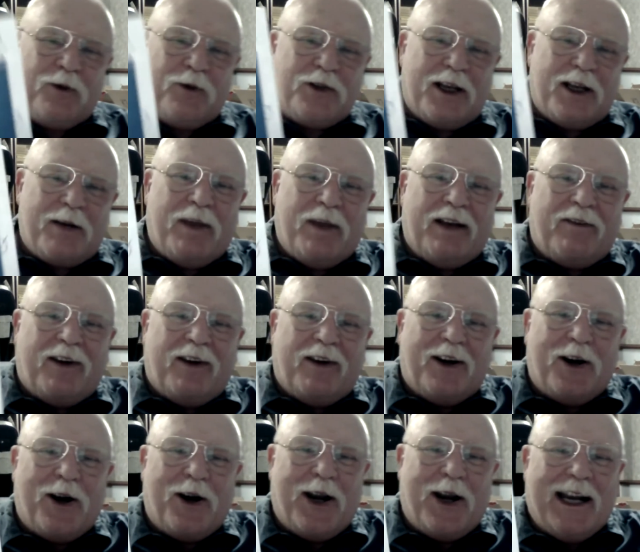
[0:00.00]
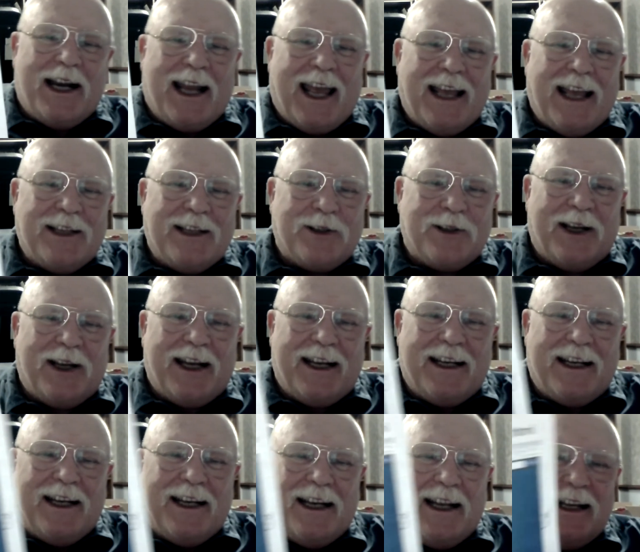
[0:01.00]
in a bit of a hurry today, so I
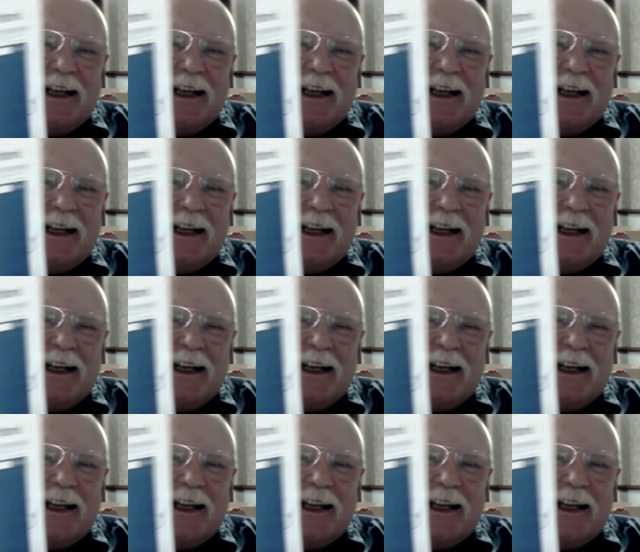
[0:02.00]
didn't